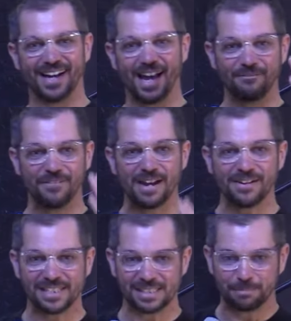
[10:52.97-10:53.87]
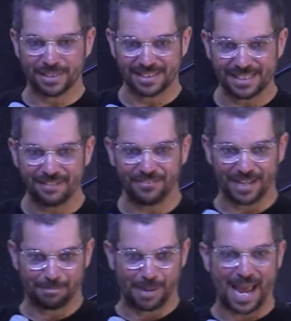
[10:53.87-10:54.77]
a very
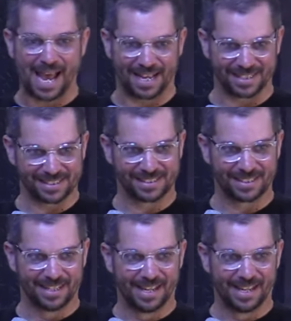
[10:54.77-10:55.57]
specific pass.